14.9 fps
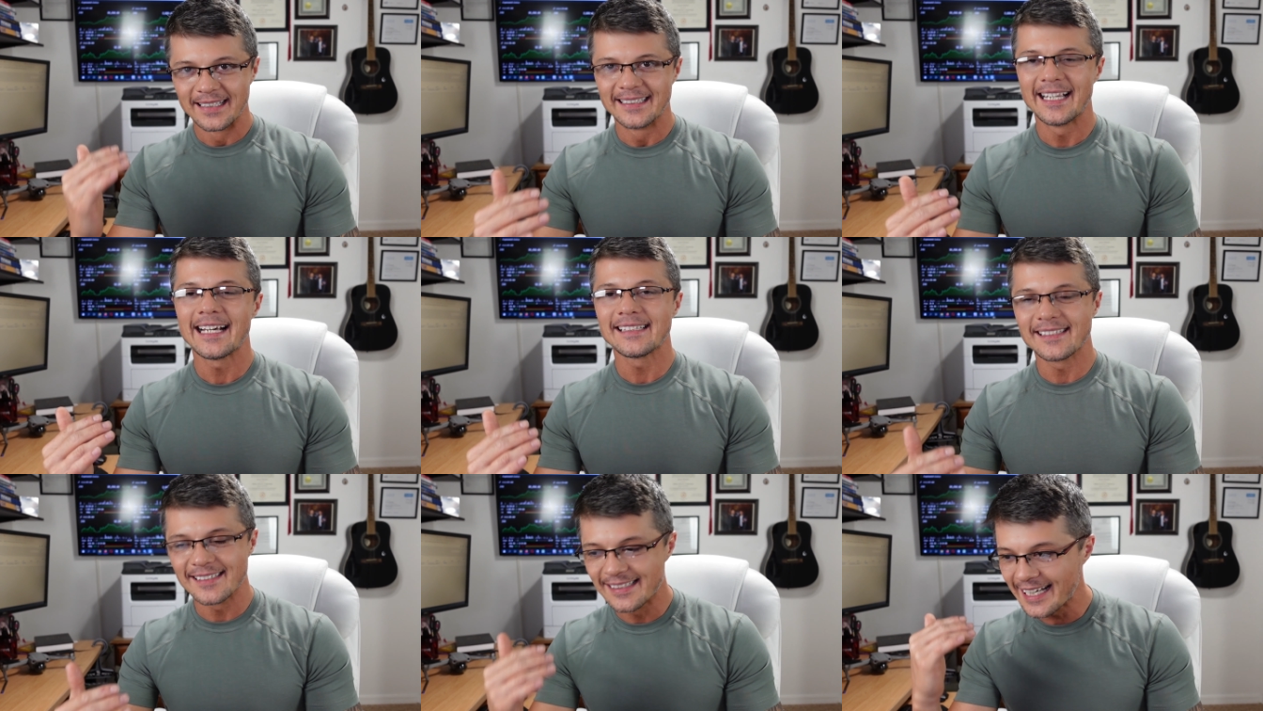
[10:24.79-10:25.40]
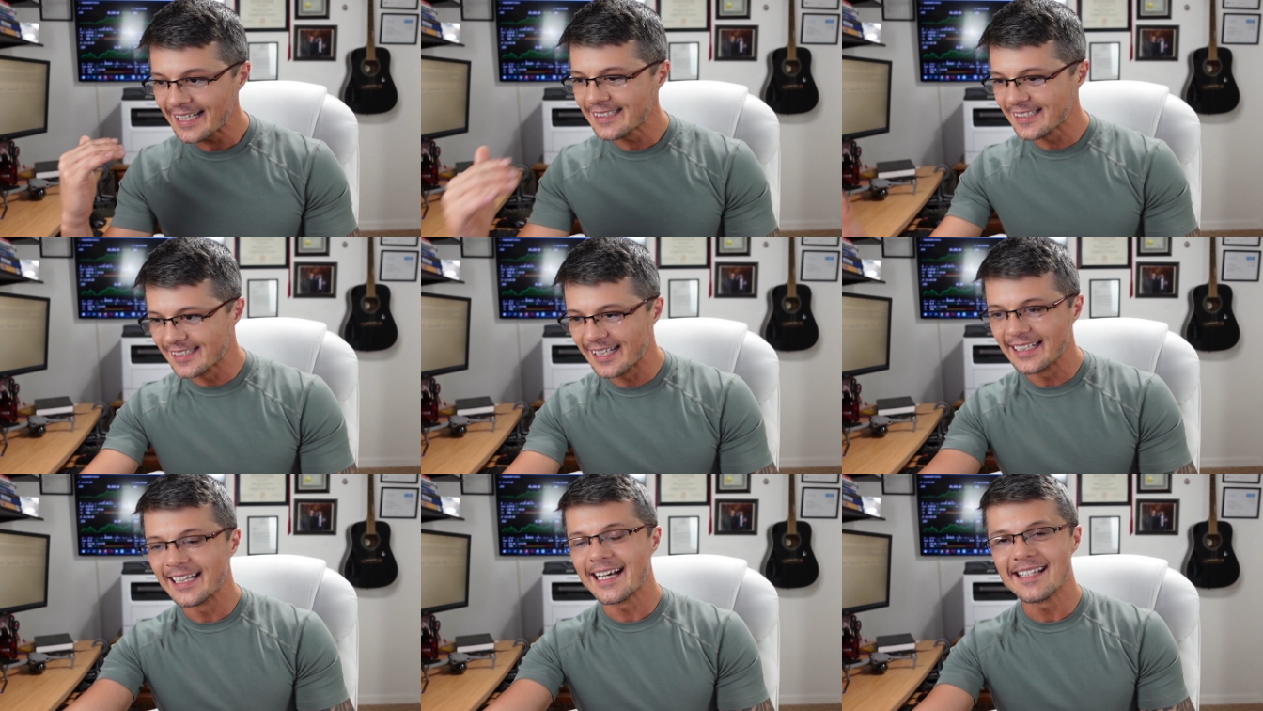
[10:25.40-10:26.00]
That's that's
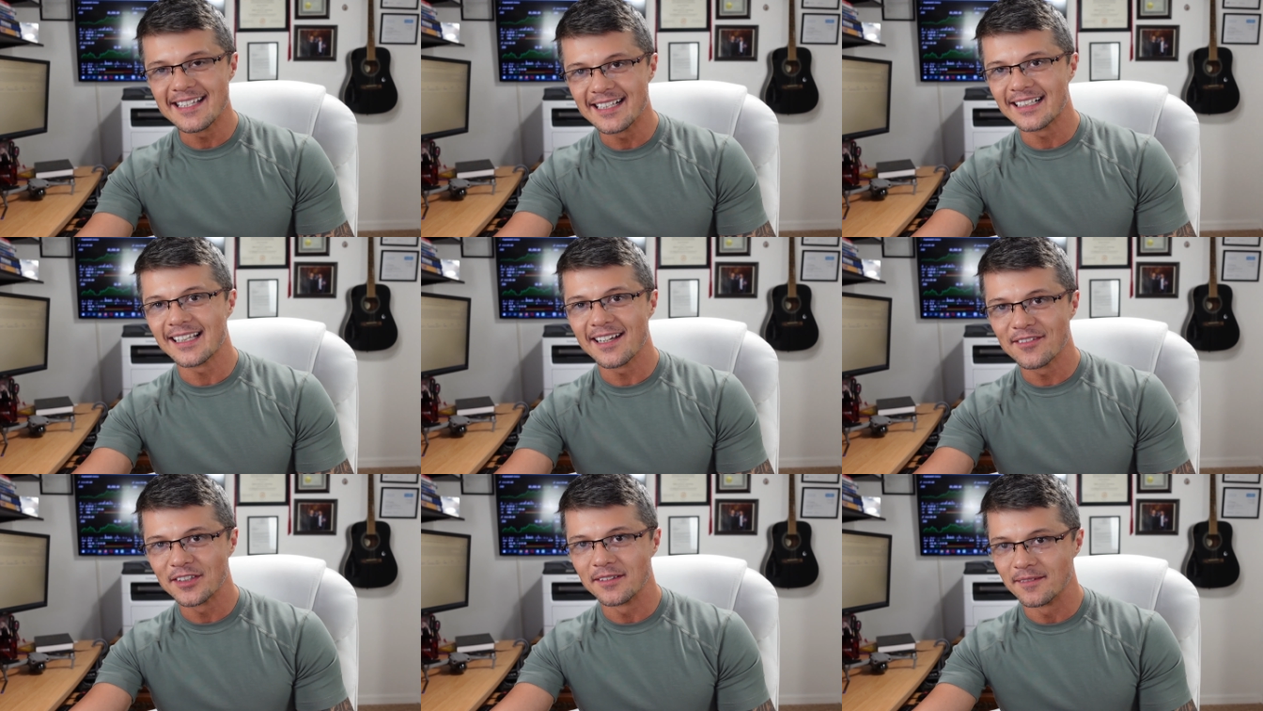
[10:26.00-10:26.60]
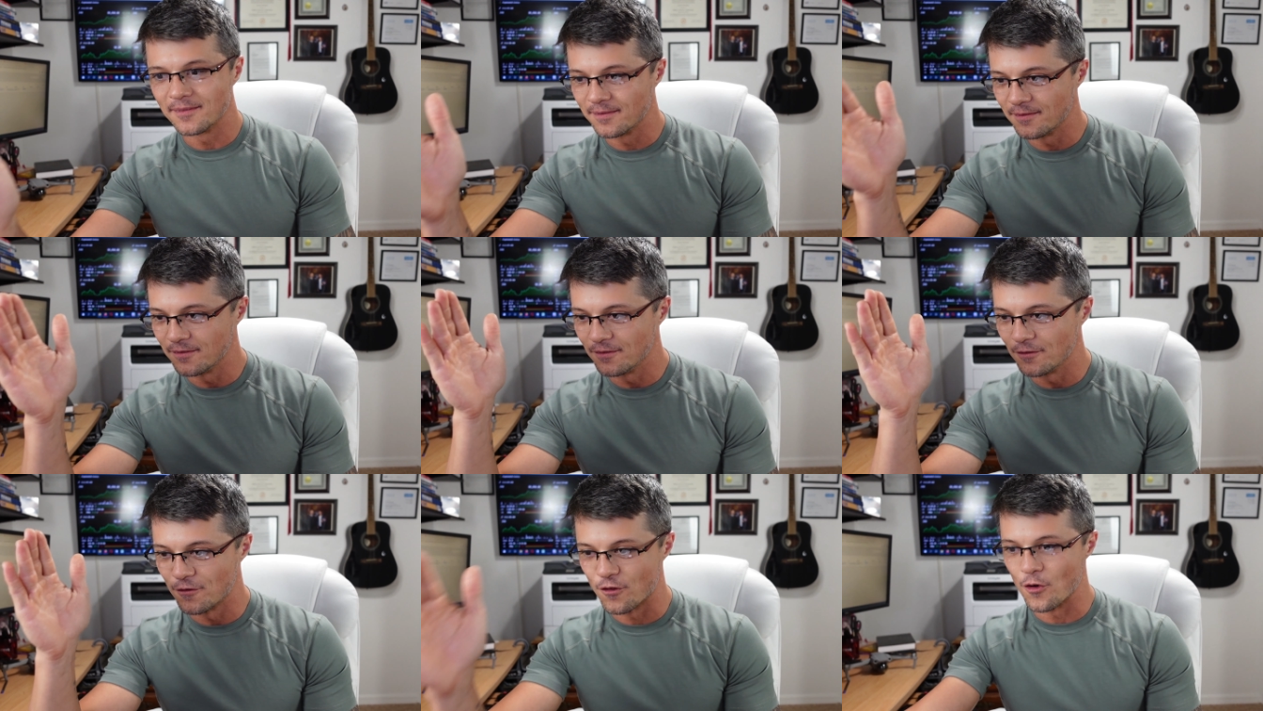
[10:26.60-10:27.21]
the 1911
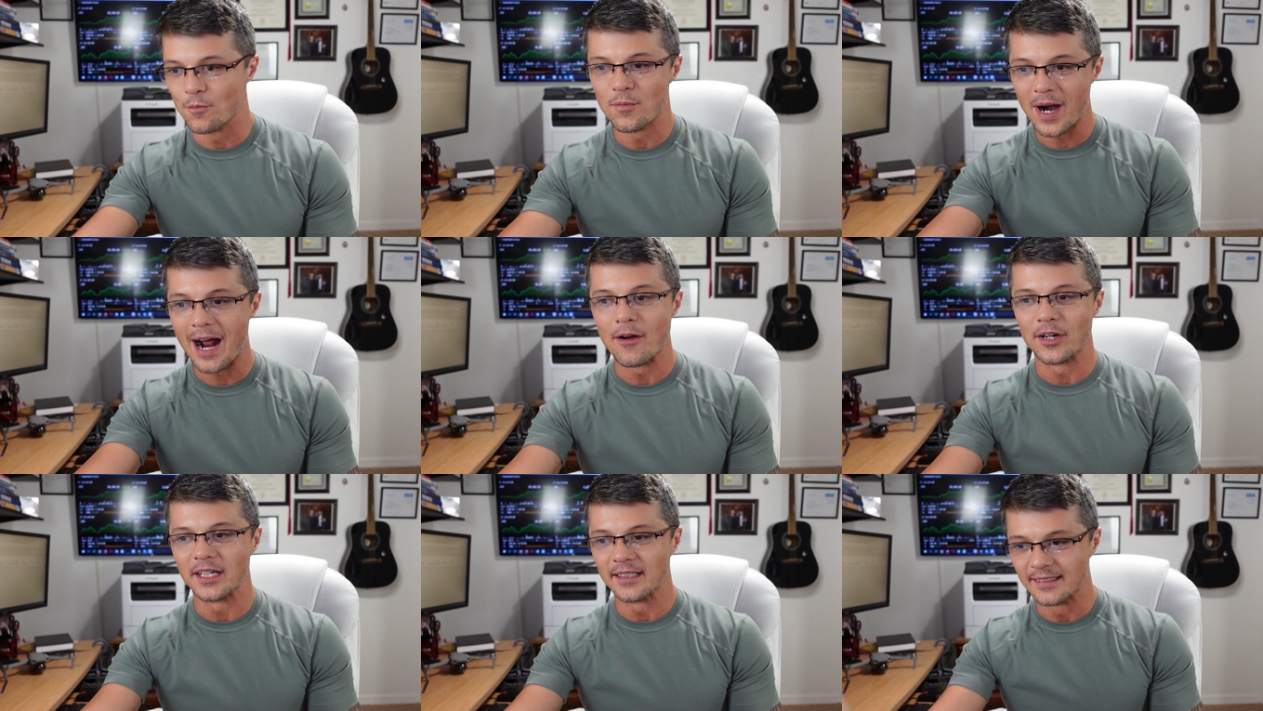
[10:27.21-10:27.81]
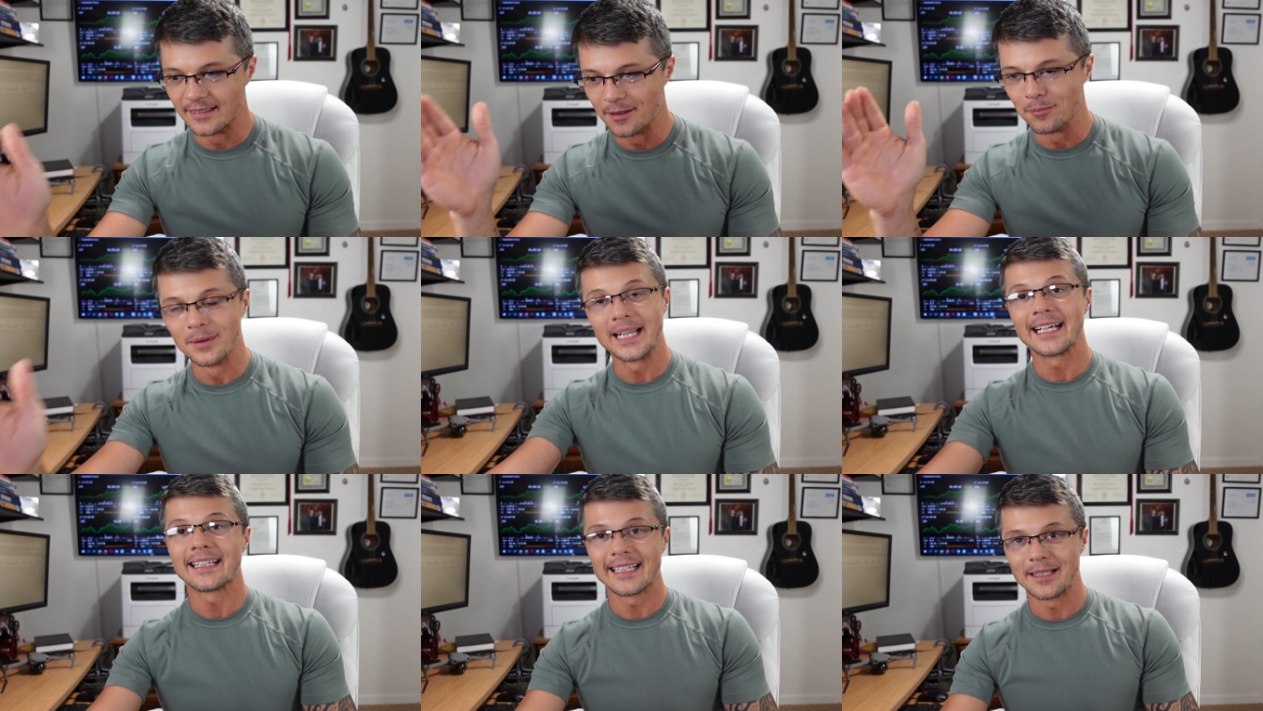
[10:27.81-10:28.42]
from Browning, the
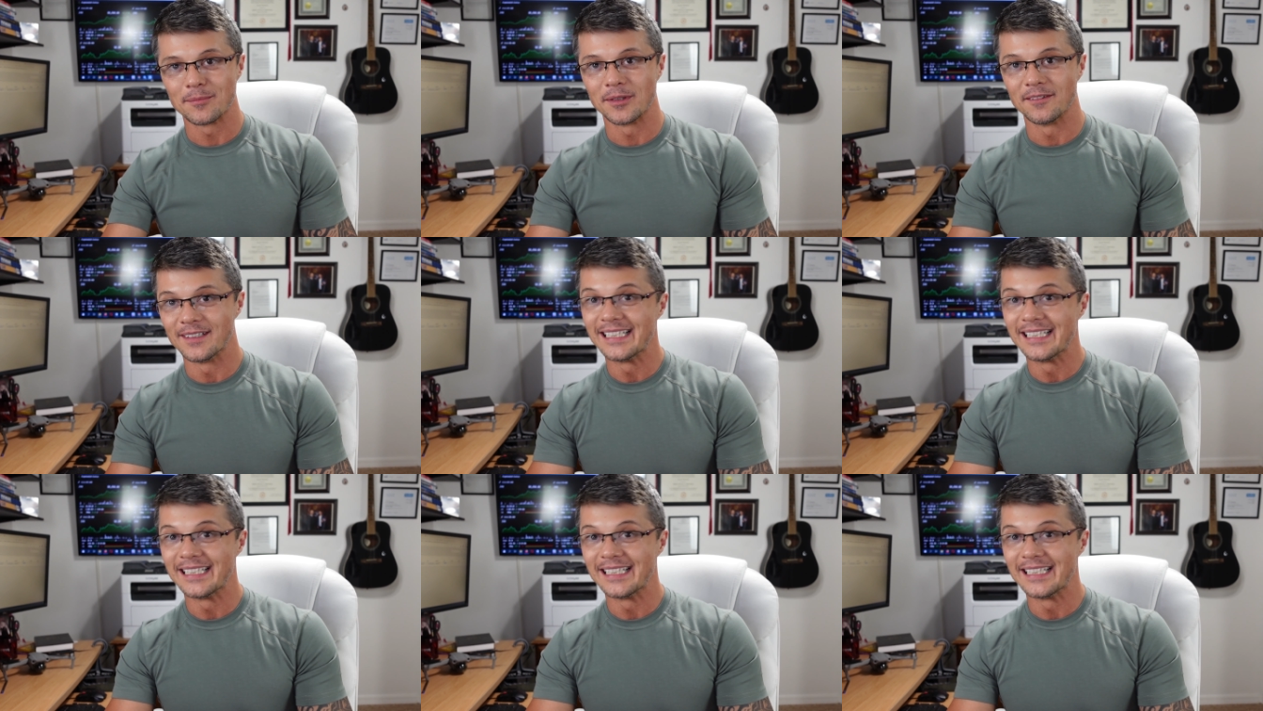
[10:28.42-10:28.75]
black label.